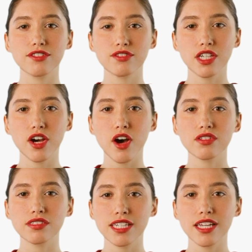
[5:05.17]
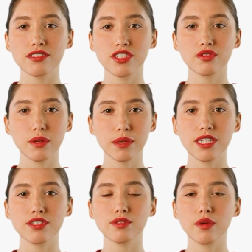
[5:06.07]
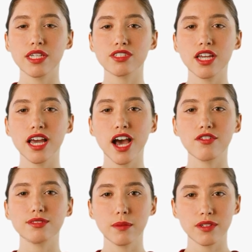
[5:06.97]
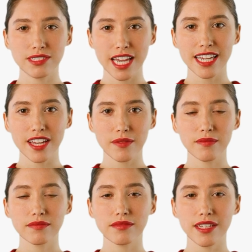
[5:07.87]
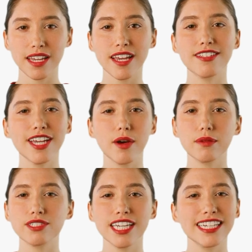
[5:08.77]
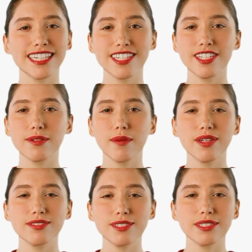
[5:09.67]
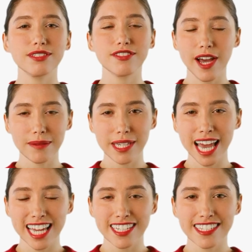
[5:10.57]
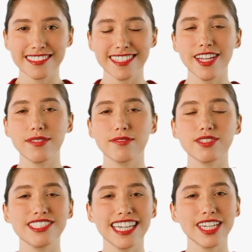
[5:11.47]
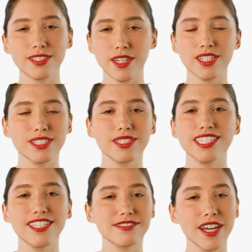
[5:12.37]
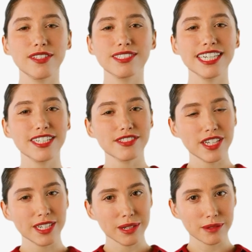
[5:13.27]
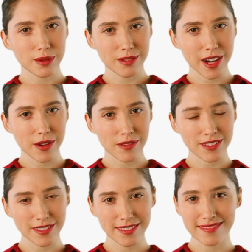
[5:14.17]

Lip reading: for large-scale distributed storage of sparse data. They are particularly well-suited for applications where data structures can vary significantly between records.